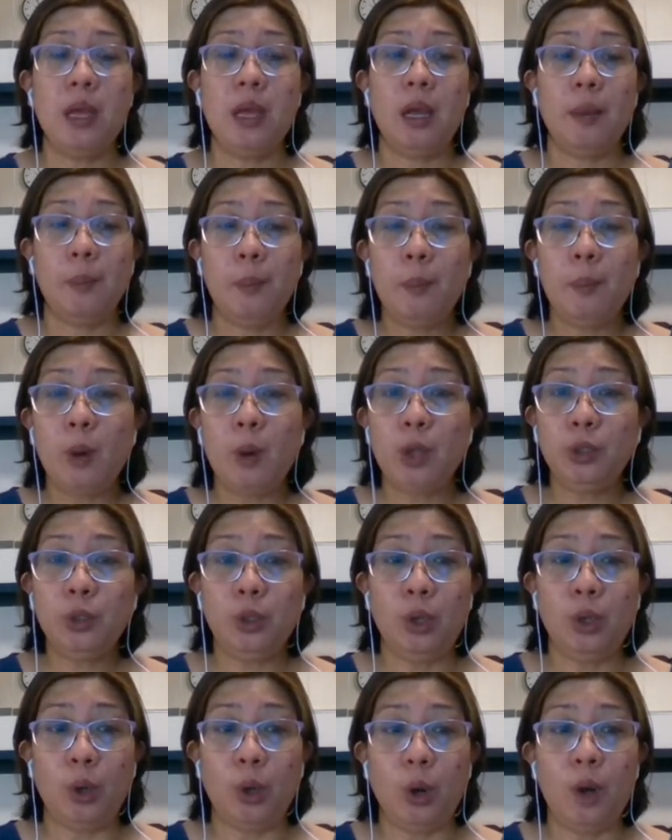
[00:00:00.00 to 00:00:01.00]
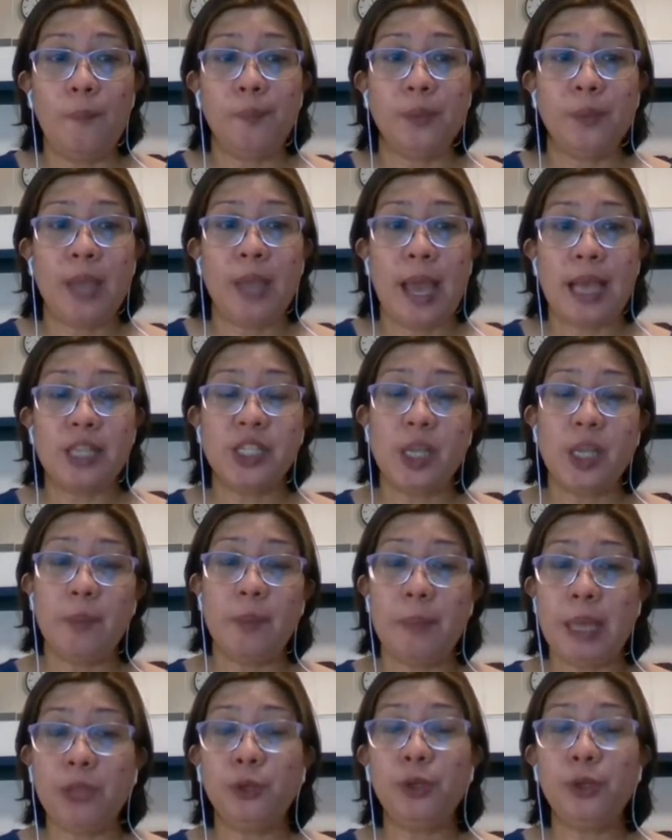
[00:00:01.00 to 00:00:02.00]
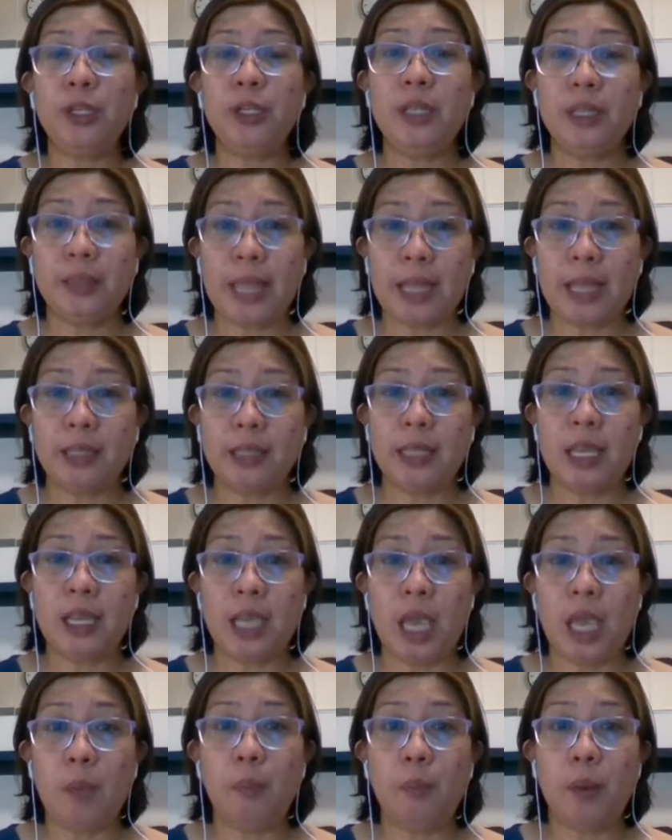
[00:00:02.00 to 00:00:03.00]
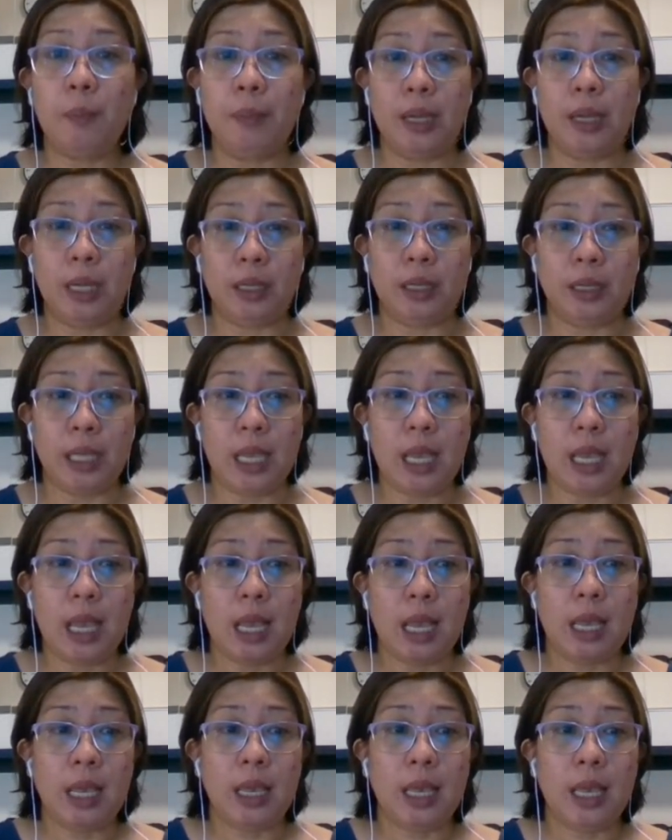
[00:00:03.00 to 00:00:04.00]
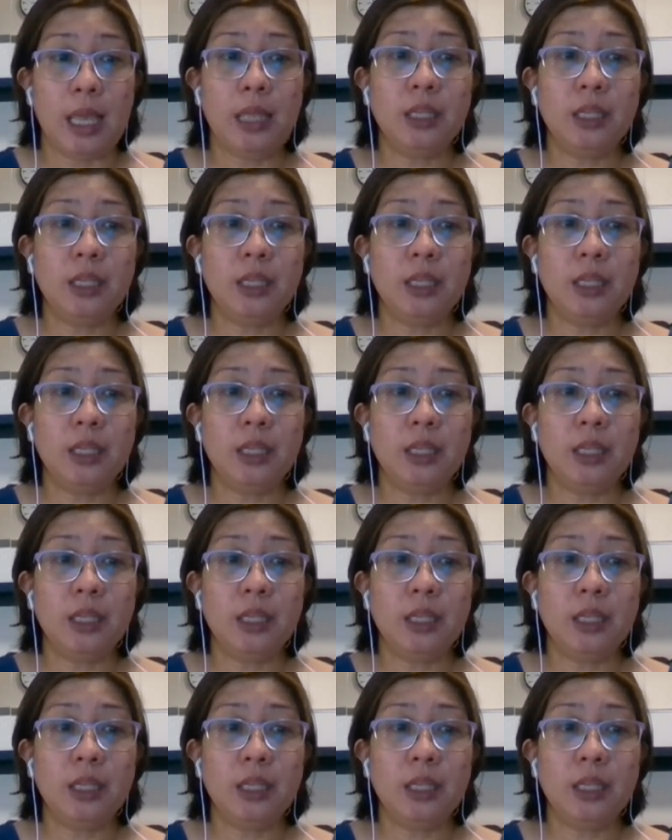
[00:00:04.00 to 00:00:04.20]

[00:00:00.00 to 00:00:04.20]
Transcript: modulo has a better detecting capability in